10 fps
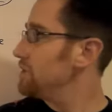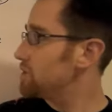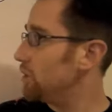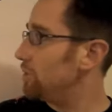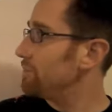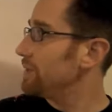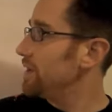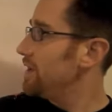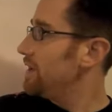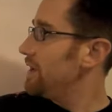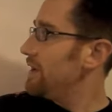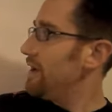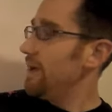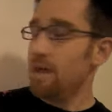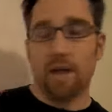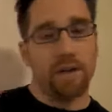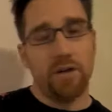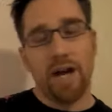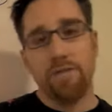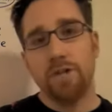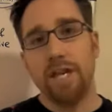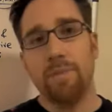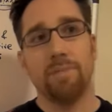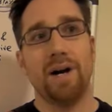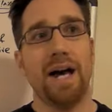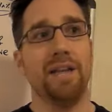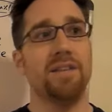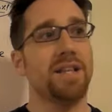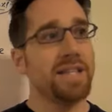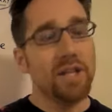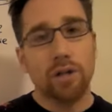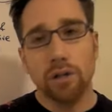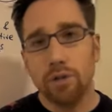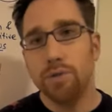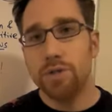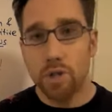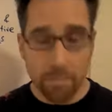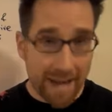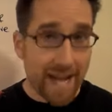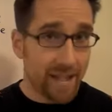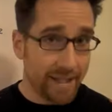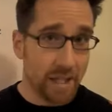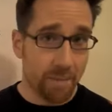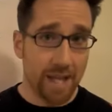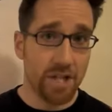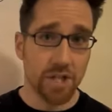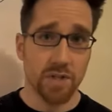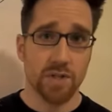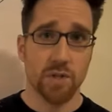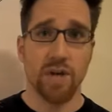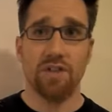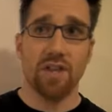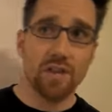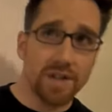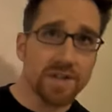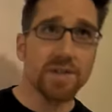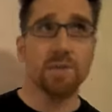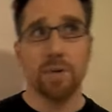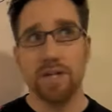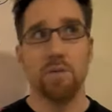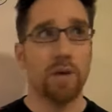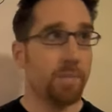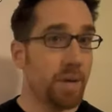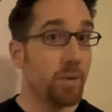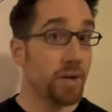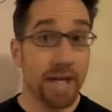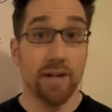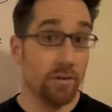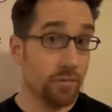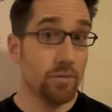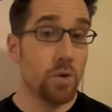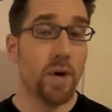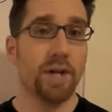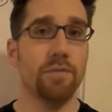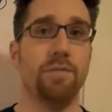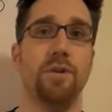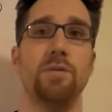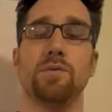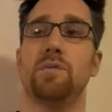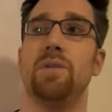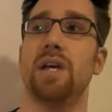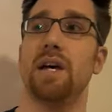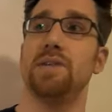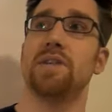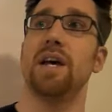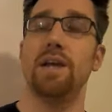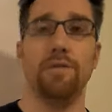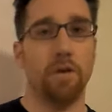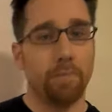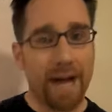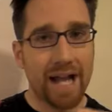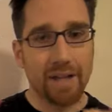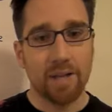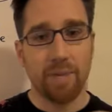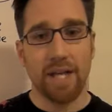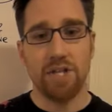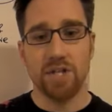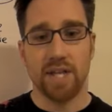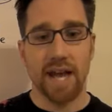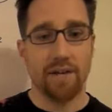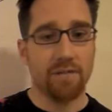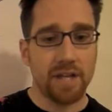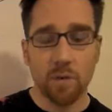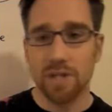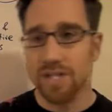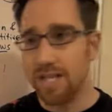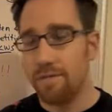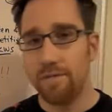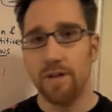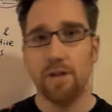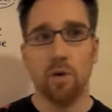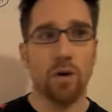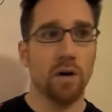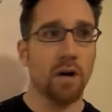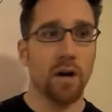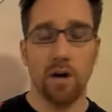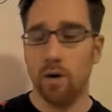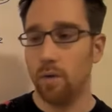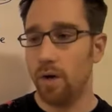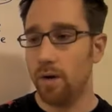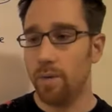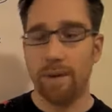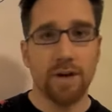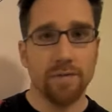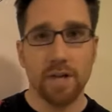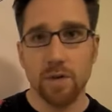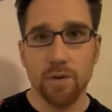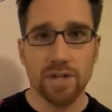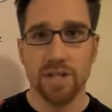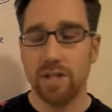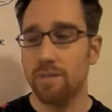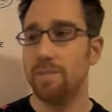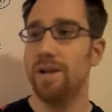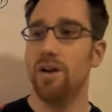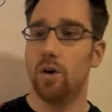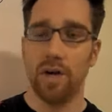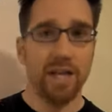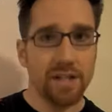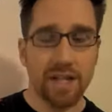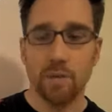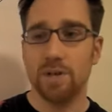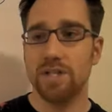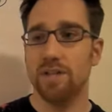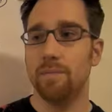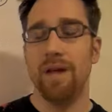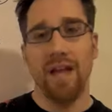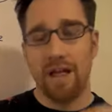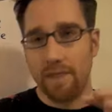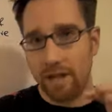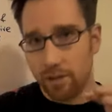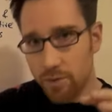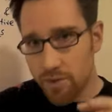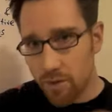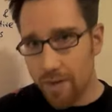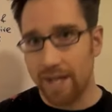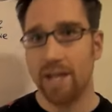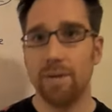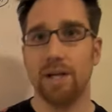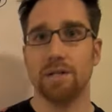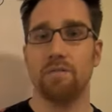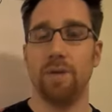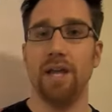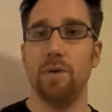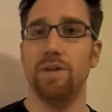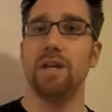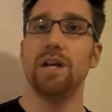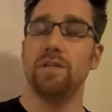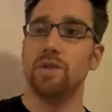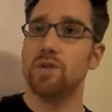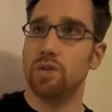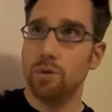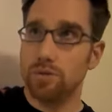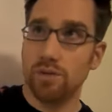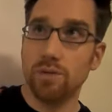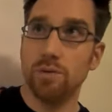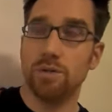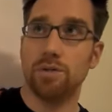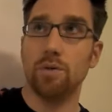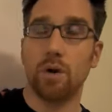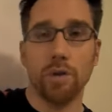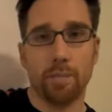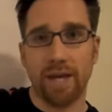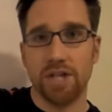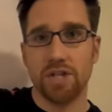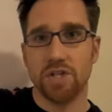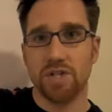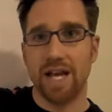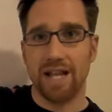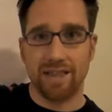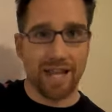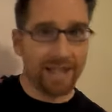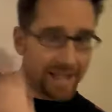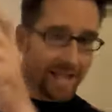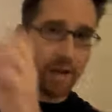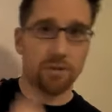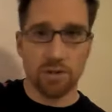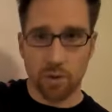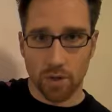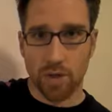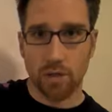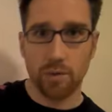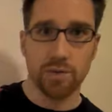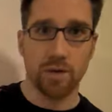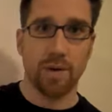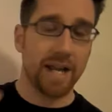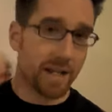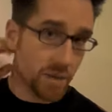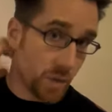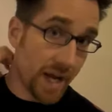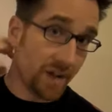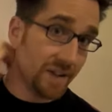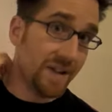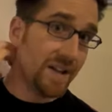So you have to keep in mind that this includes your backlink pages. So I think this is a reason why people are getting quite confused, because if your backlink pages have keyword stuffing or repetitive keywords in them or hidden keywords in them, and they lose their ranking because of Penguin, then so too do all the pages that they link out to are going to lose their rank as well.